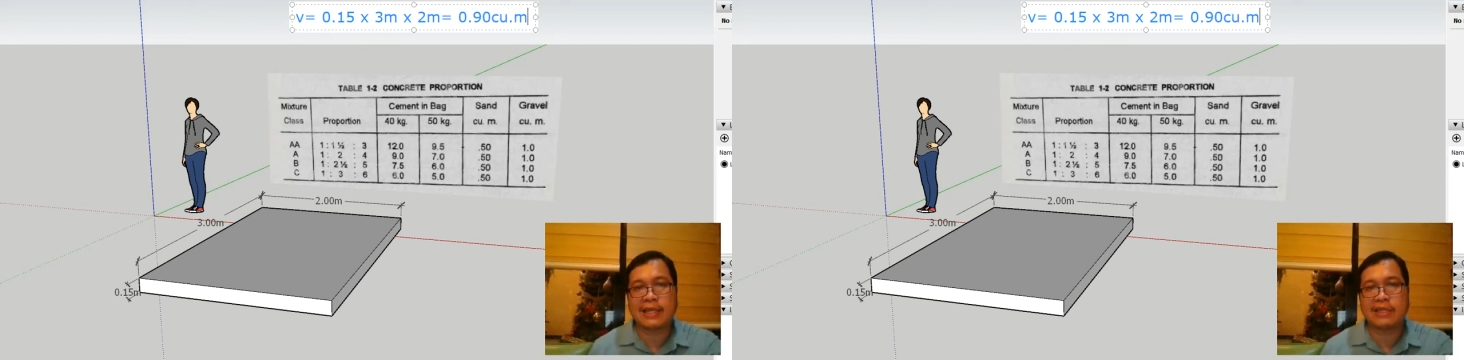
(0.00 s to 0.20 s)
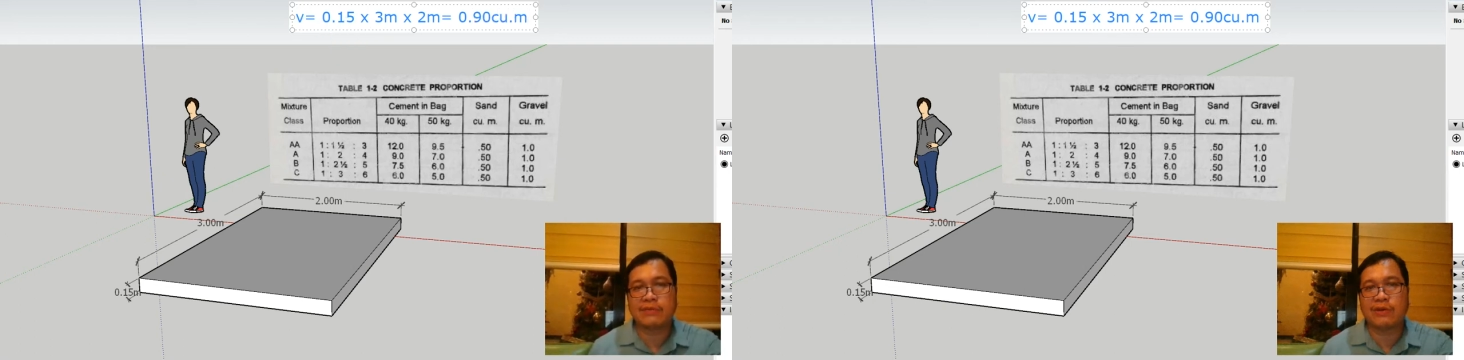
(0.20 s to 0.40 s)

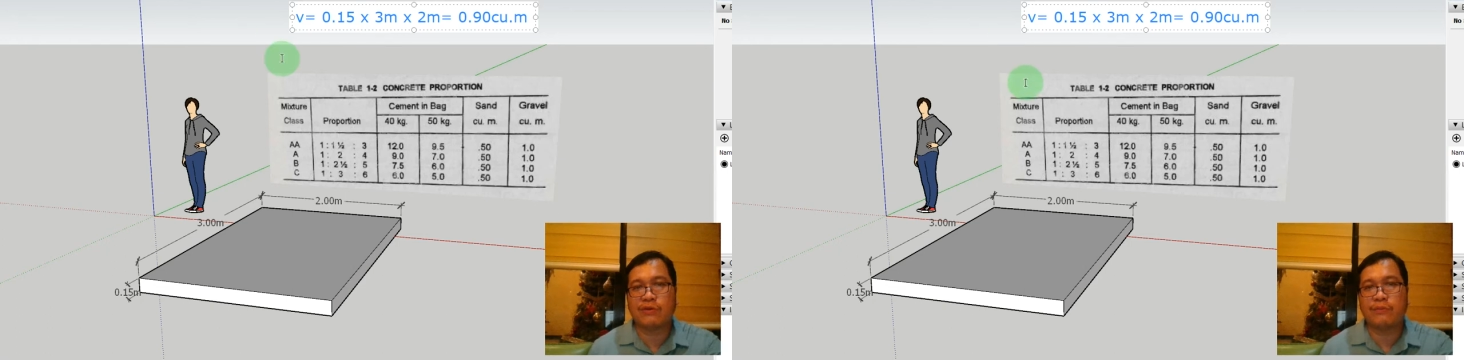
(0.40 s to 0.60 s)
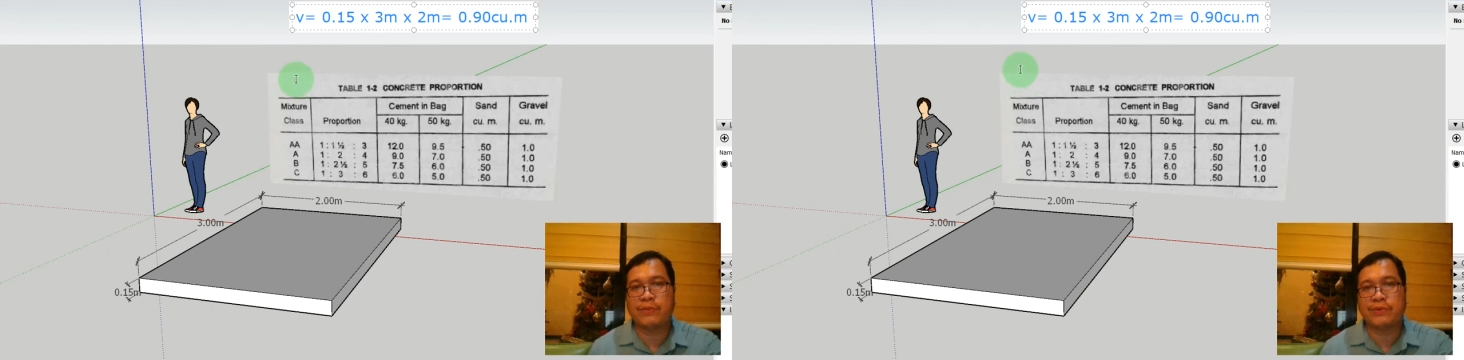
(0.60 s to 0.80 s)
as we
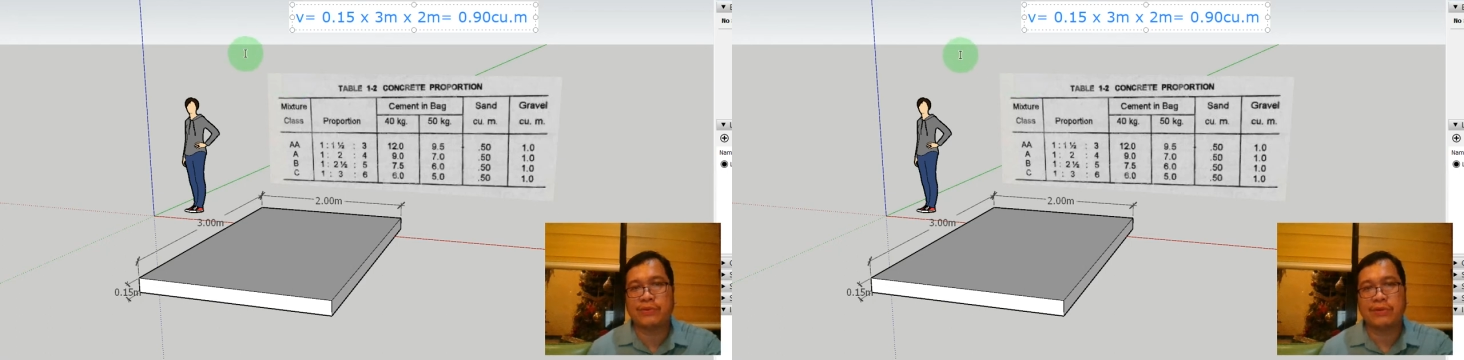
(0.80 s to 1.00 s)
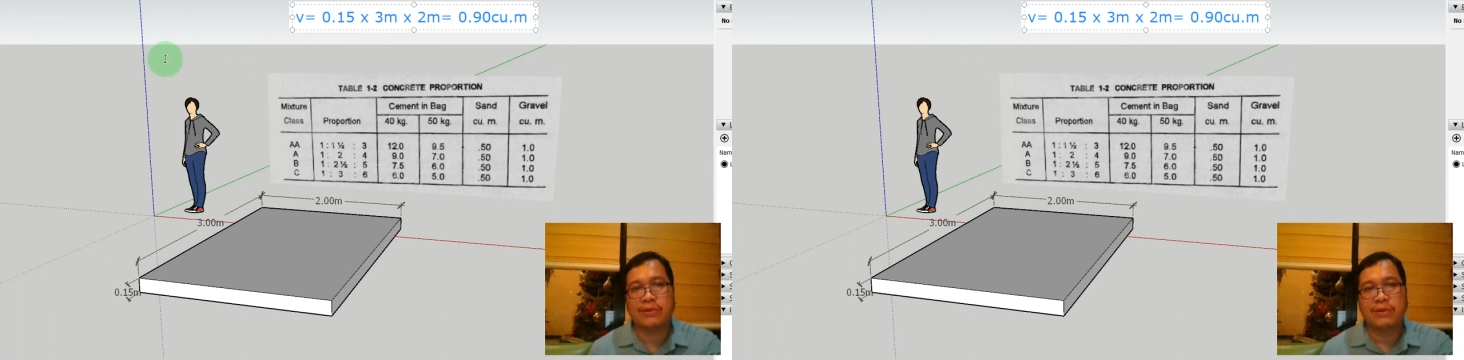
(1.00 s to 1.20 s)
compute.
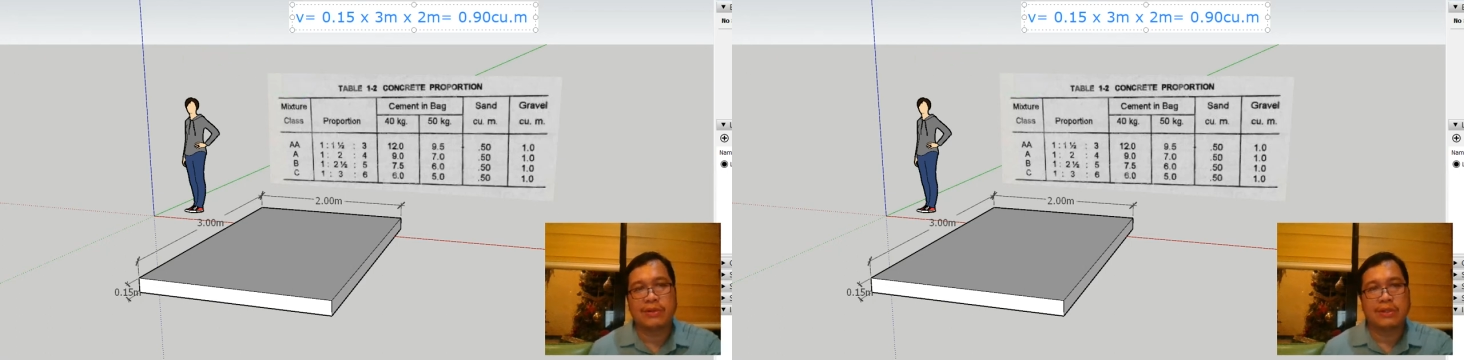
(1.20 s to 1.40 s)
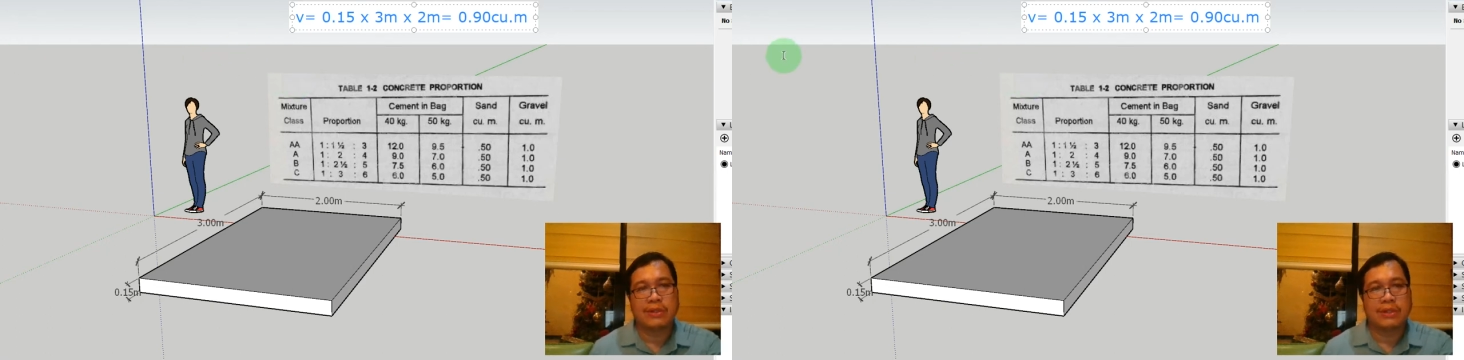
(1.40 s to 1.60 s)

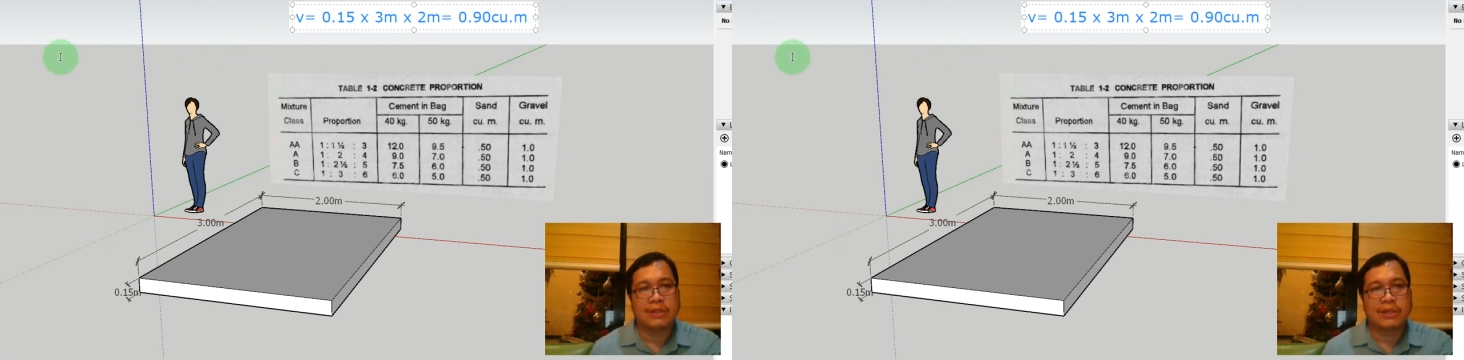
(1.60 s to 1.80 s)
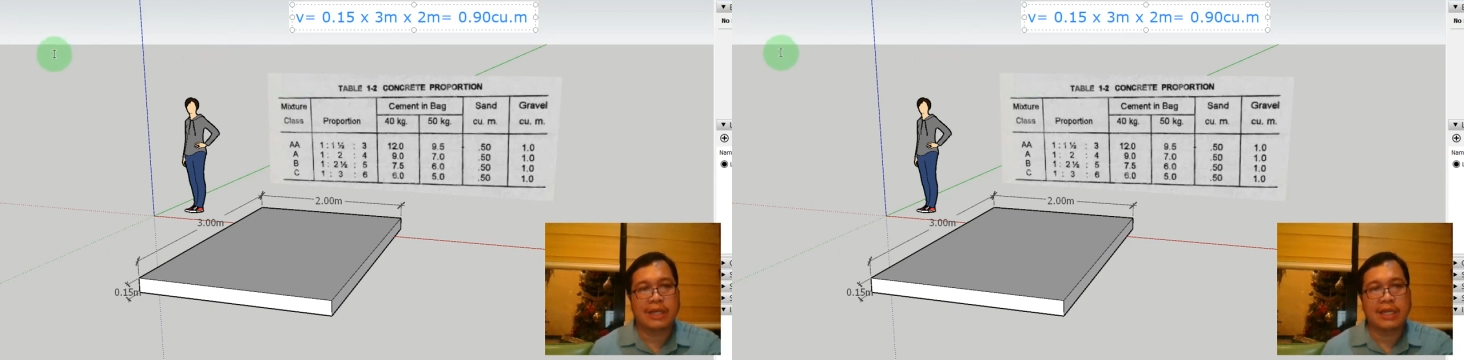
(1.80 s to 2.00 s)

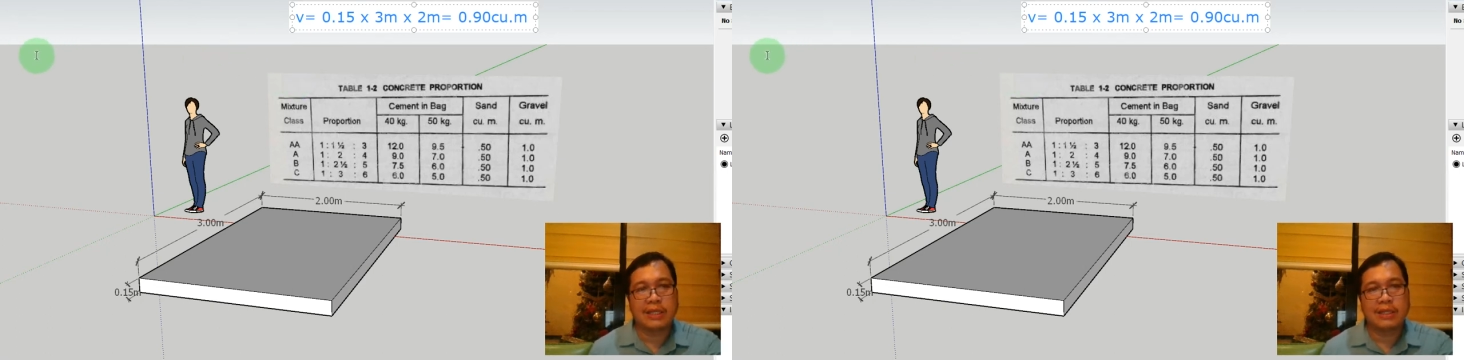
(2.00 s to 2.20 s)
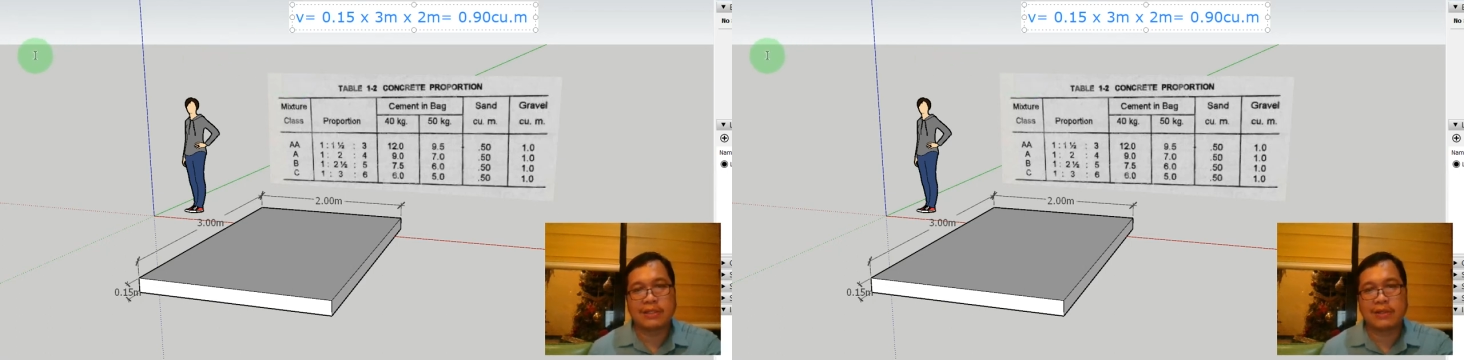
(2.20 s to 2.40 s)
Okay,
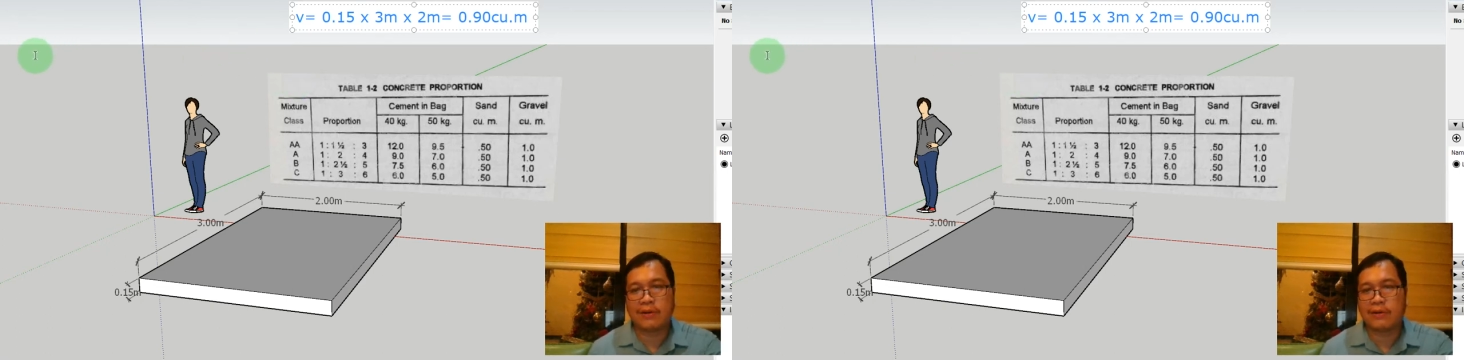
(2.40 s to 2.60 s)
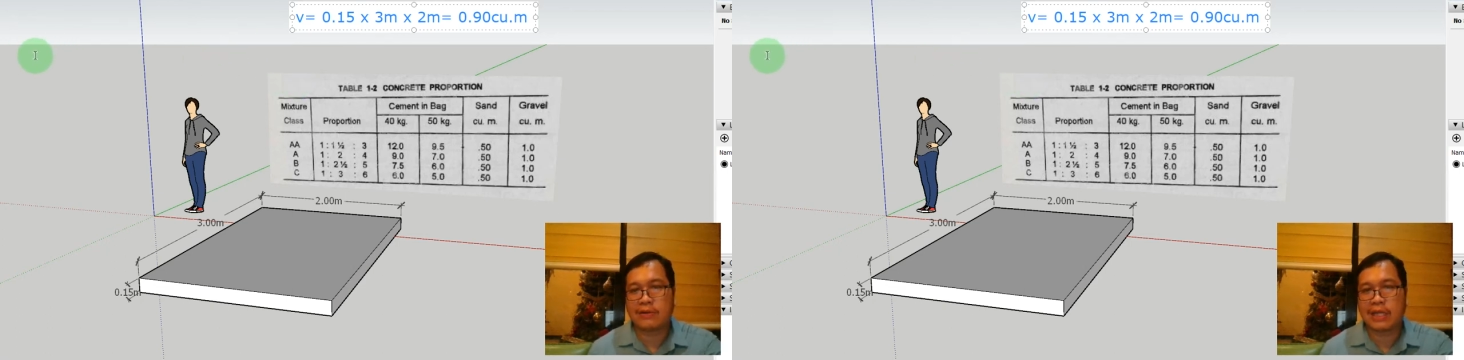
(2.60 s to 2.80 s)

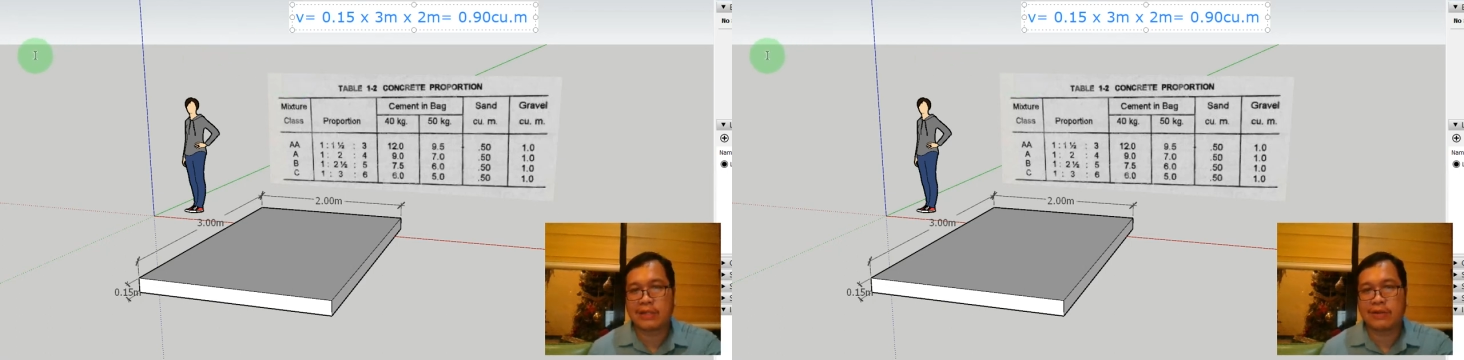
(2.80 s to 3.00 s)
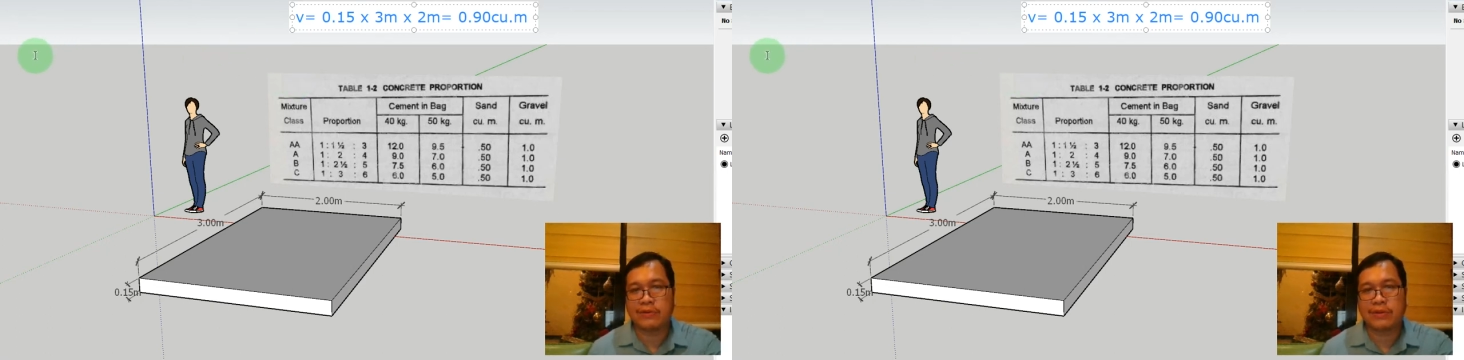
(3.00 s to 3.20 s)
so take
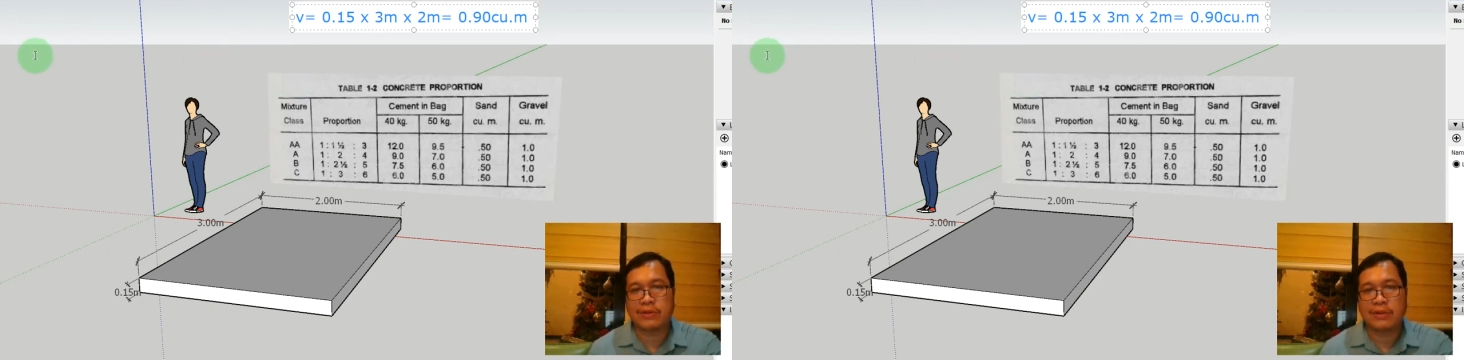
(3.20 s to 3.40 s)
note.